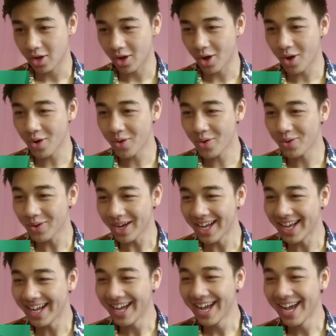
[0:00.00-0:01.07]
Oh,
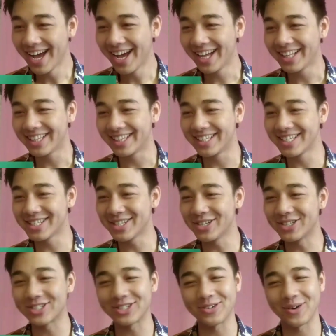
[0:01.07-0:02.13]
this
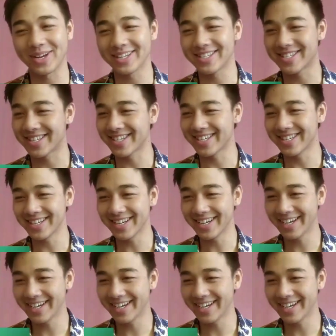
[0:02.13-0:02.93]
looks crazy.